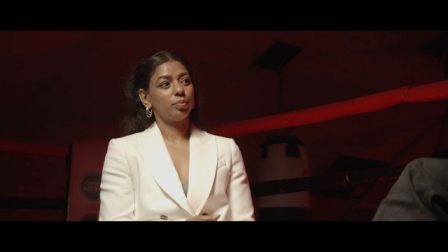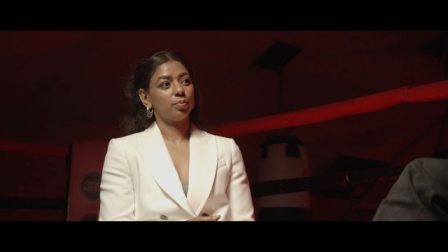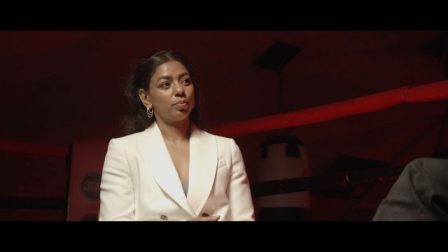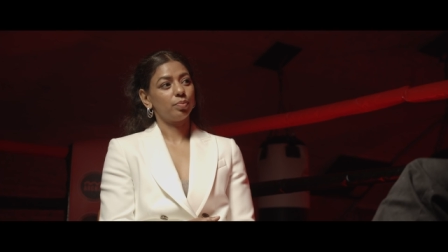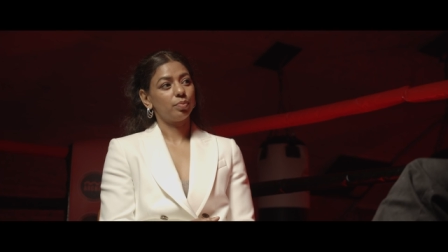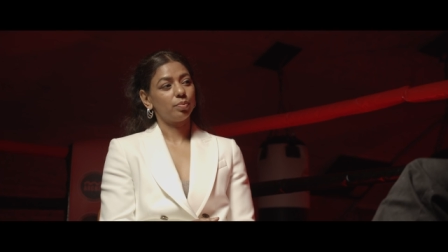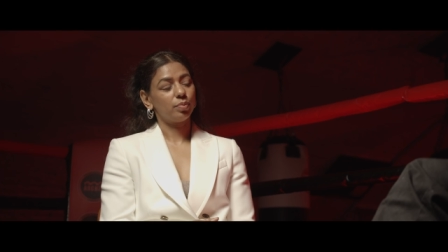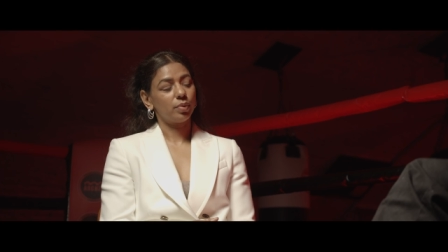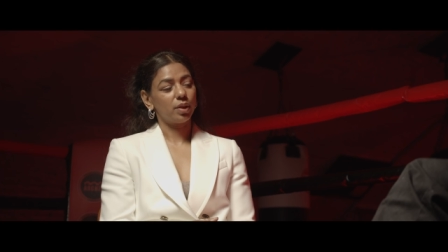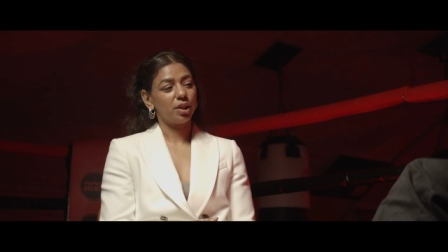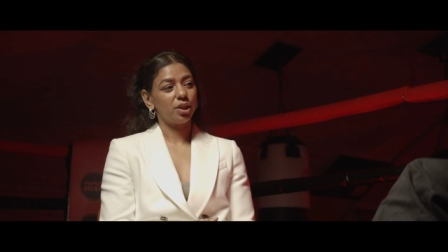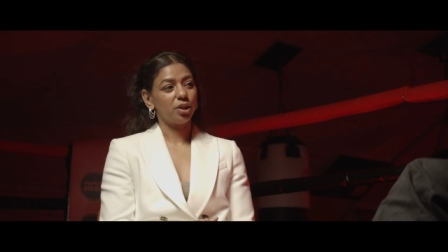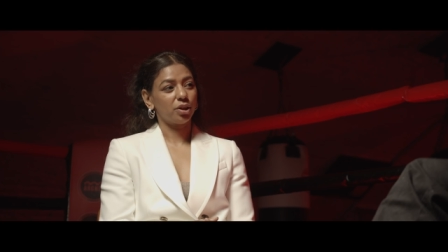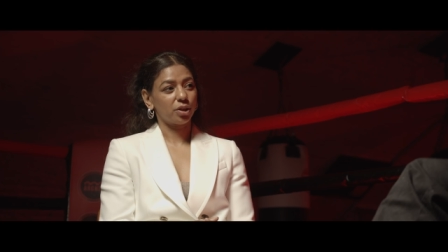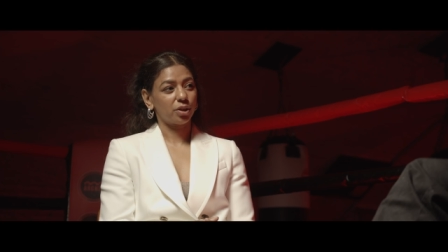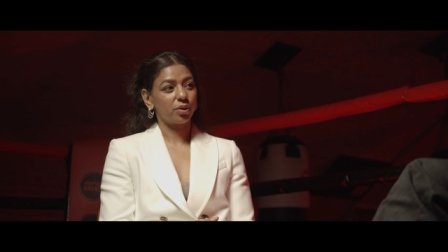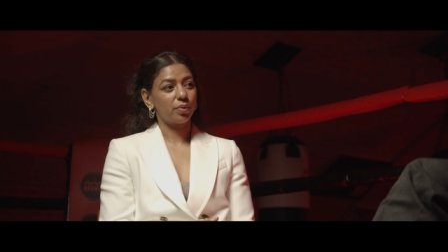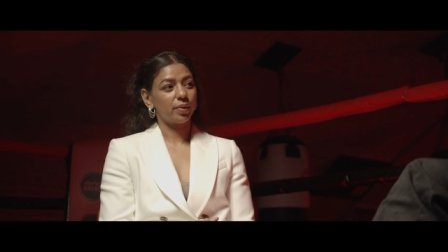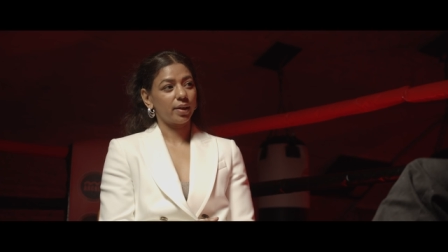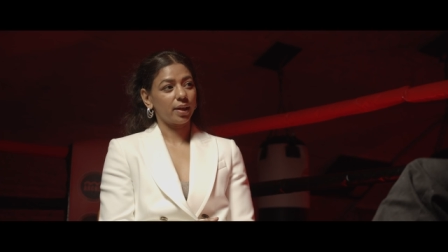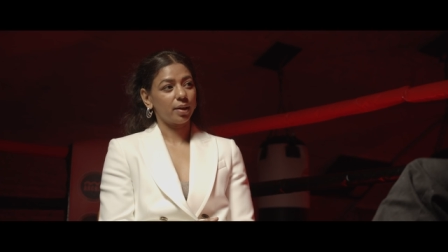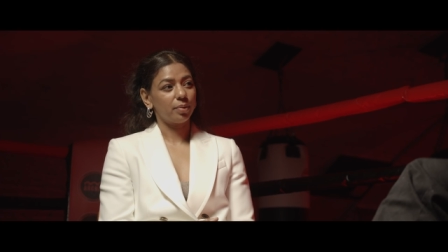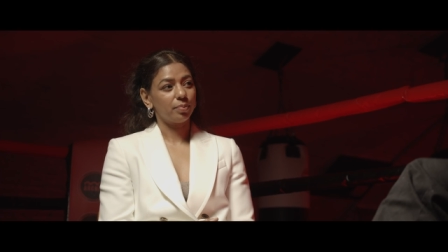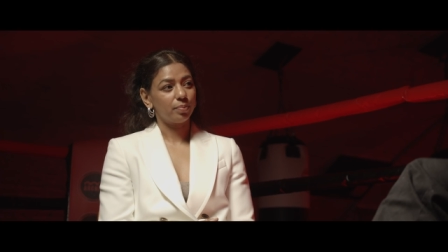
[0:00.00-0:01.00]
Yeah, it was a
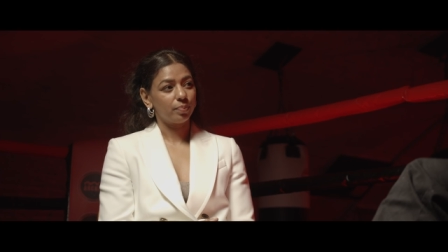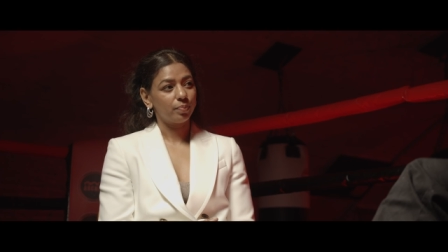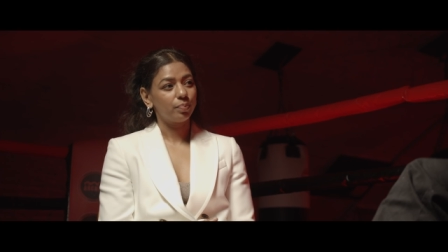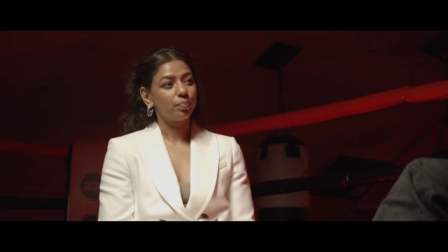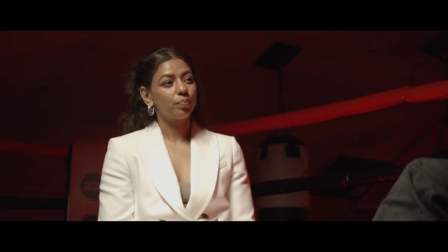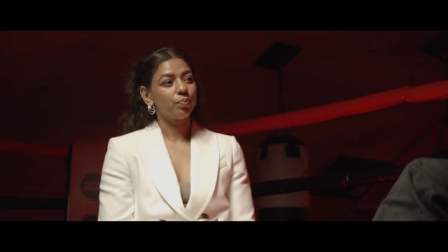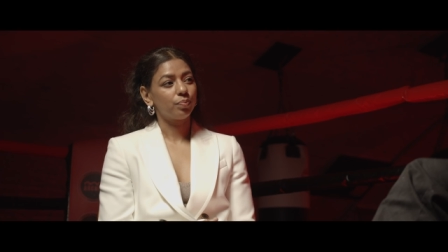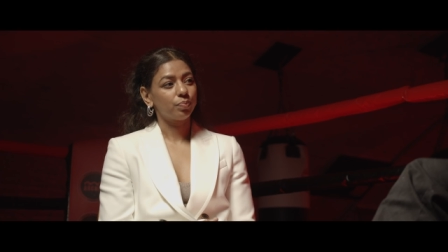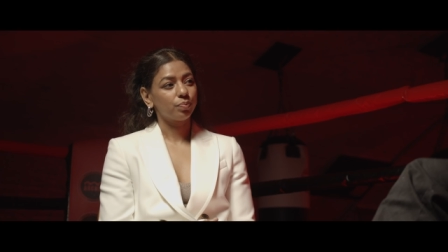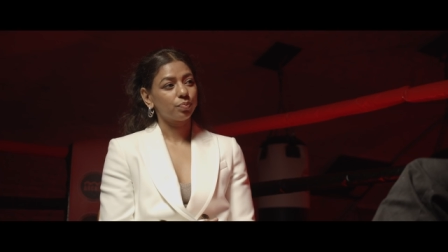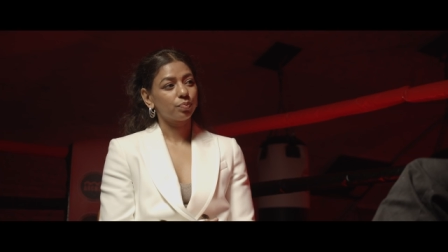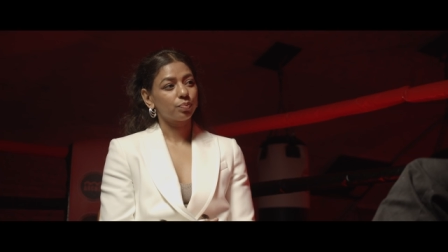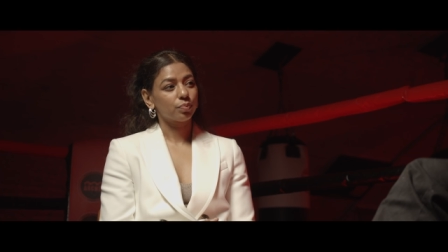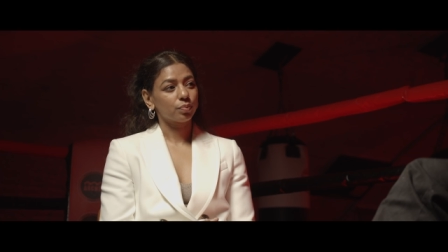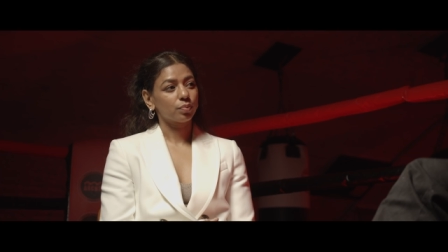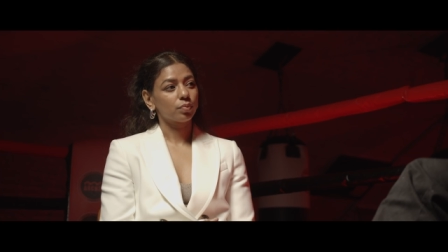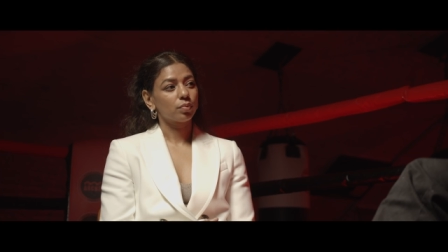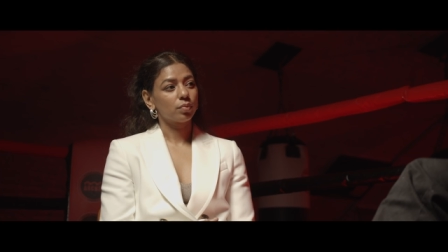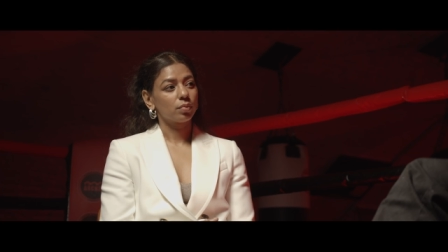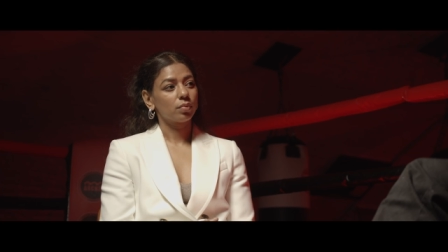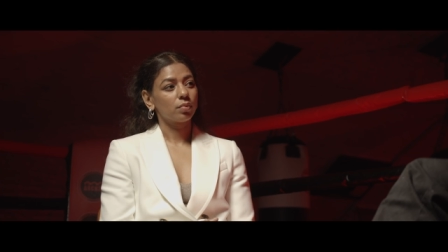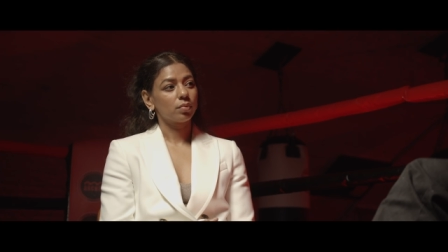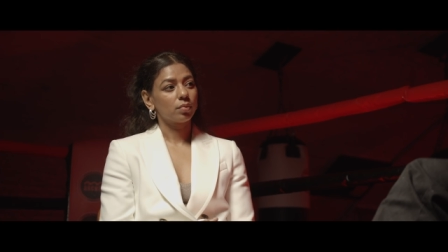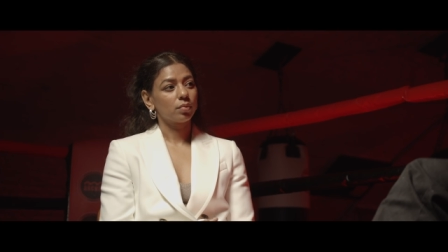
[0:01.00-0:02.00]
big, big
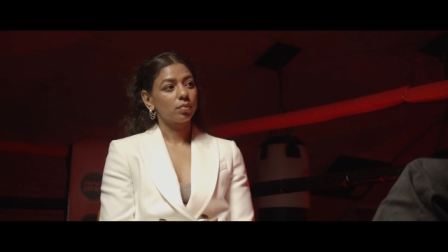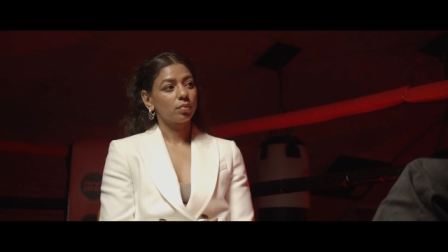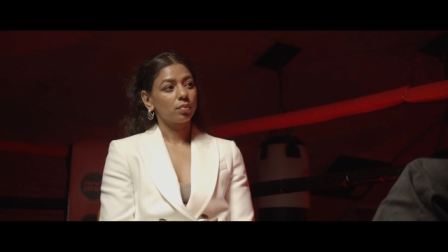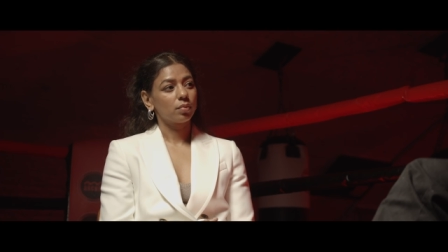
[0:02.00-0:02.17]
turning